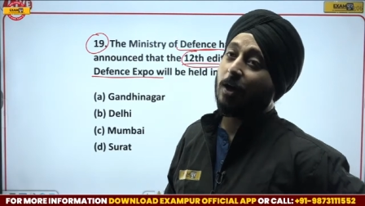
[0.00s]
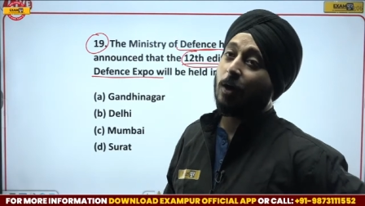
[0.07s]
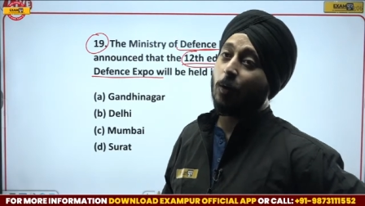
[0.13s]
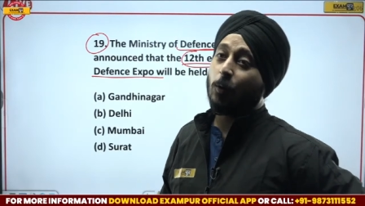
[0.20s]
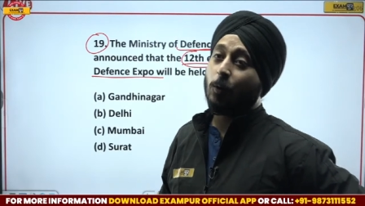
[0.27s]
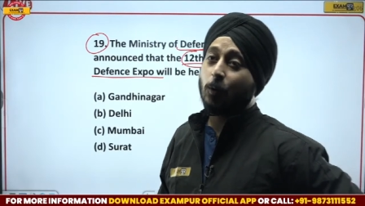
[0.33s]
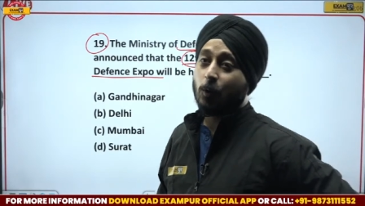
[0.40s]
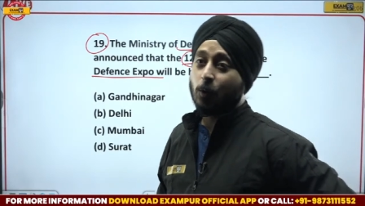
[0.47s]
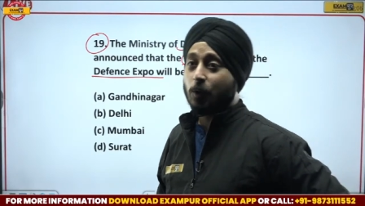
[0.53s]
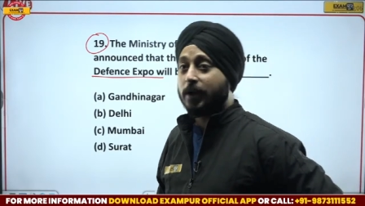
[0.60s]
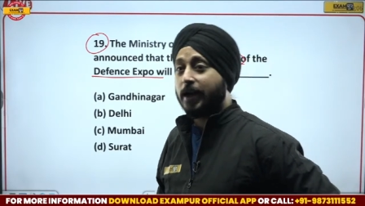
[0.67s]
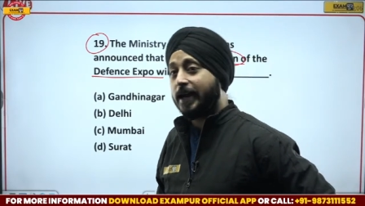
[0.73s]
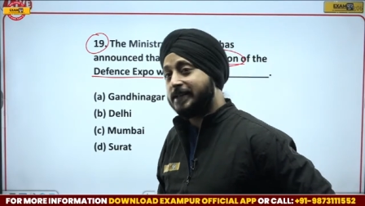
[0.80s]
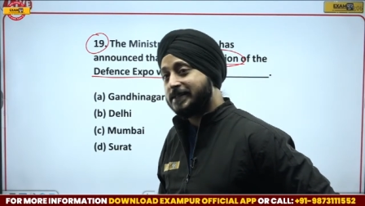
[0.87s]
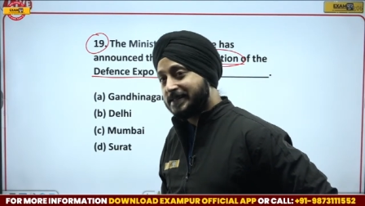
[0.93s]
Oh,
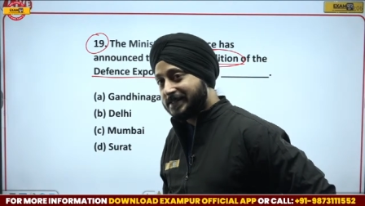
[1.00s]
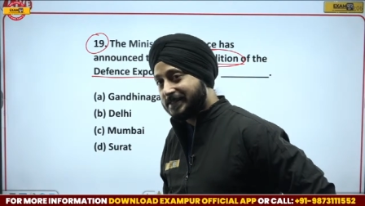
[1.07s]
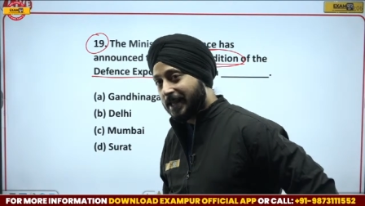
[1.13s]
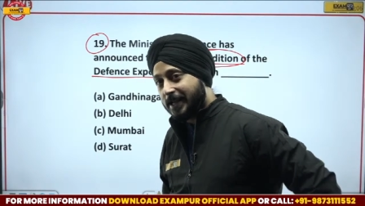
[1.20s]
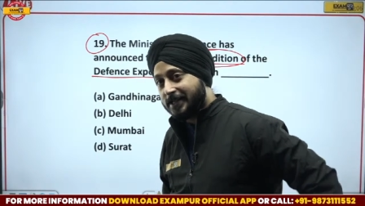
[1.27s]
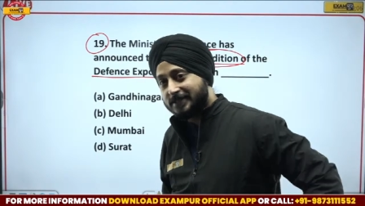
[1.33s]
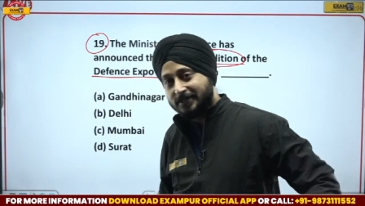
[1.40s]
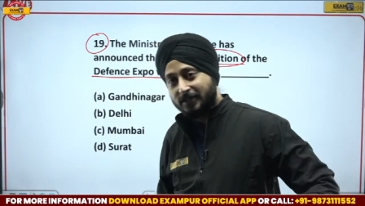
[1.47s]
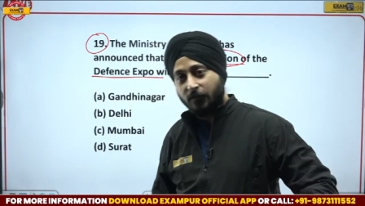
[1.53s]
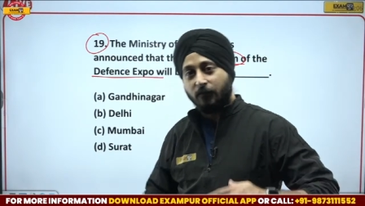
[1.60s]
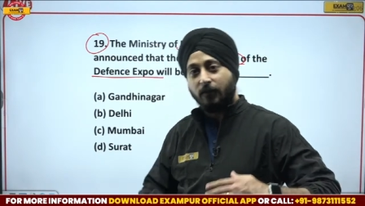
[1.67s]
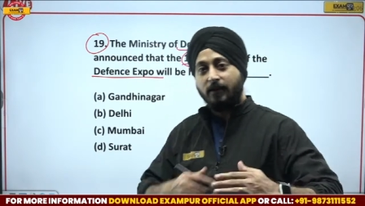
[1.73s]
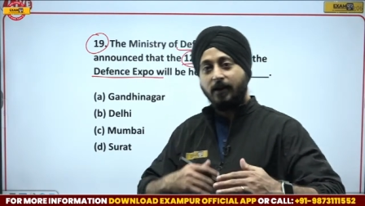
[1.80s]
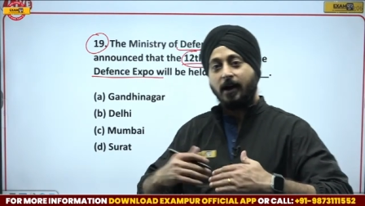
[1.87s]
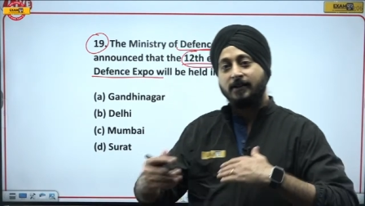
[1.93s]
guys, guys,
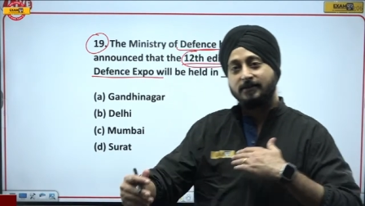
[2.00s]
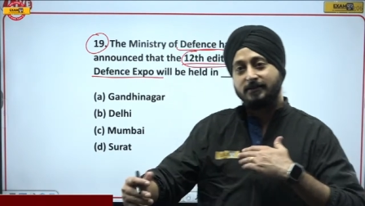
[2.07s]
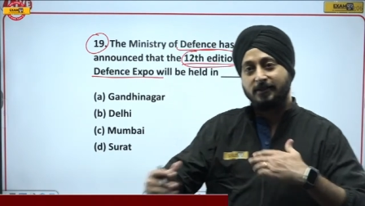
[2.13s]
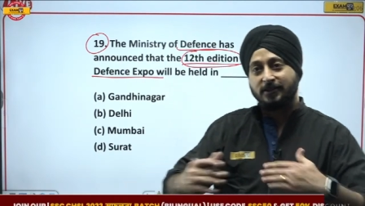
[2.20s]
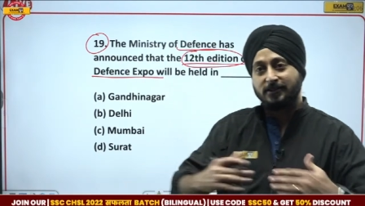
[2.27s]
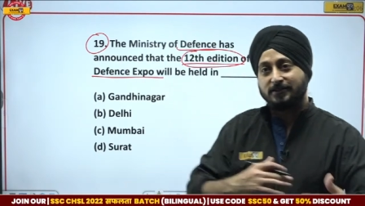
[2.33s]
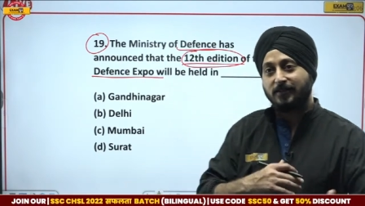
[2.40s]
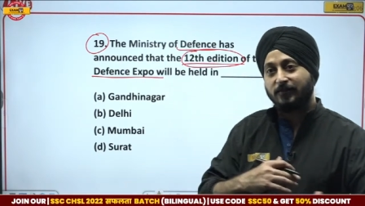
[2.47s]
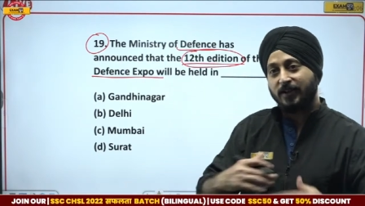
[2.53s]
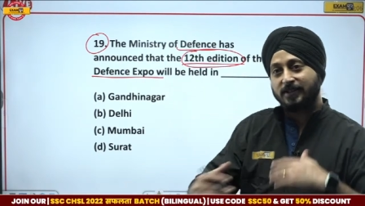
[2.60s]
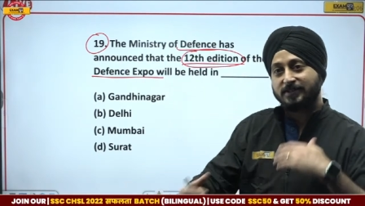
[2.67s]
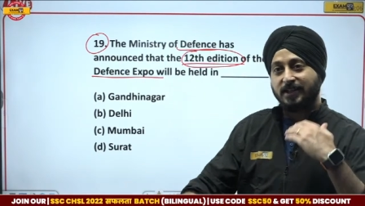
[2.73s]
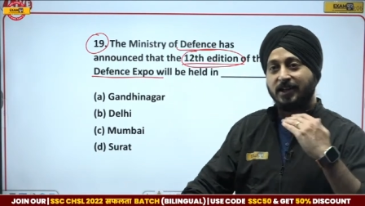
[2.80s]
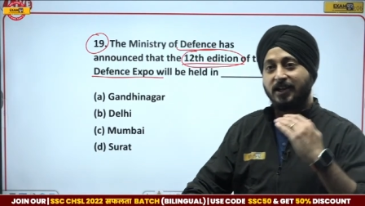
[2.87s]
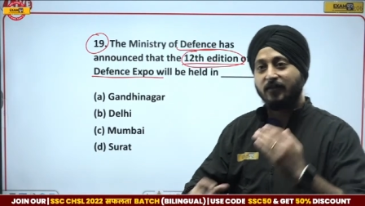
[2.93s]
different answers. We are
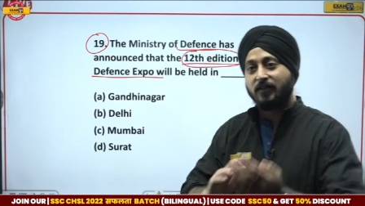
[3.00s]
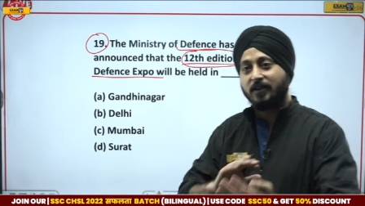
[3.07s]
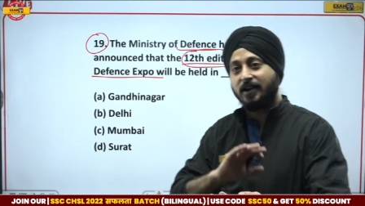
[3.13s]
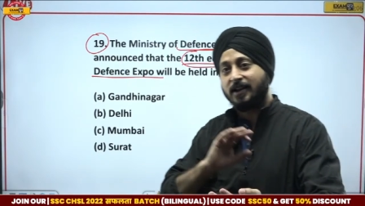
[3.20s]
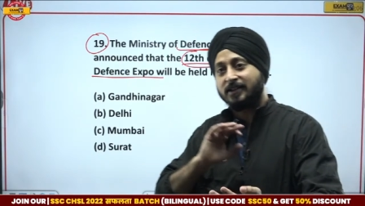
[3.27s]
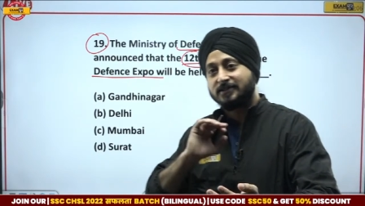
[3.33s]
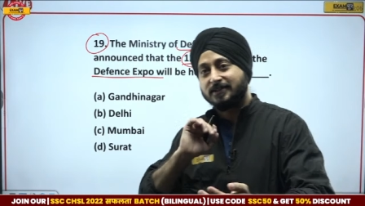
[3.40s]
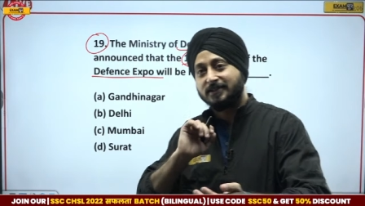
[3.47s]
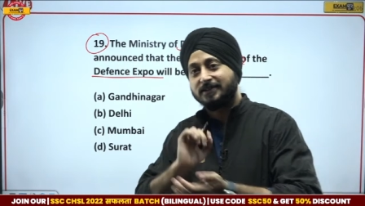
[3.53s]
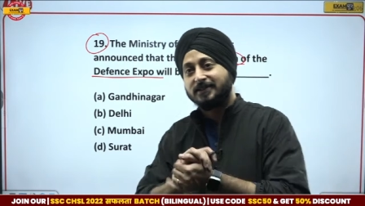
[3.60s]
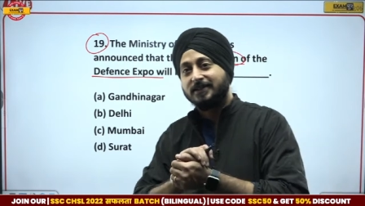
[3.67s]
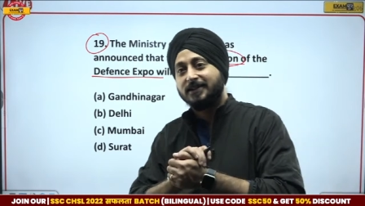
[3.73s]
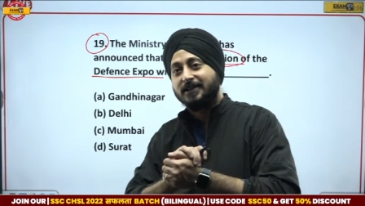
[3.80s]
seeing different answers.